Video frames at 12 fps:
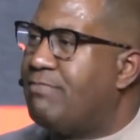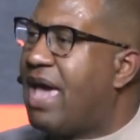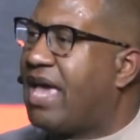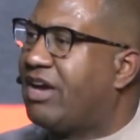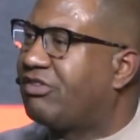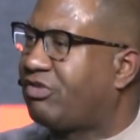
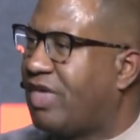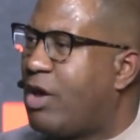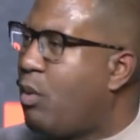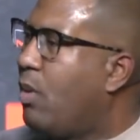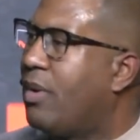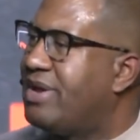make us
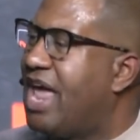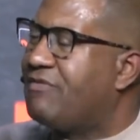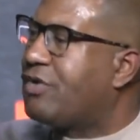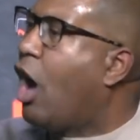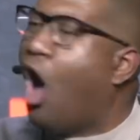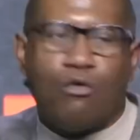think we will
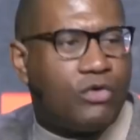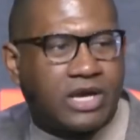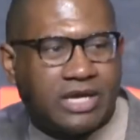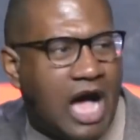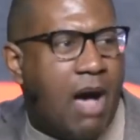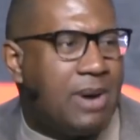never
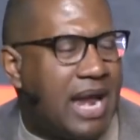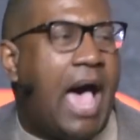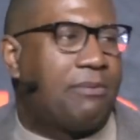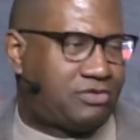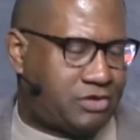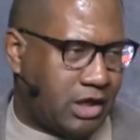overcome an
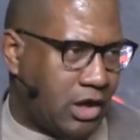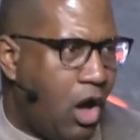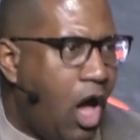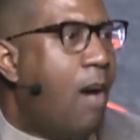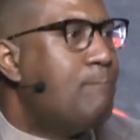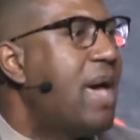obstacle,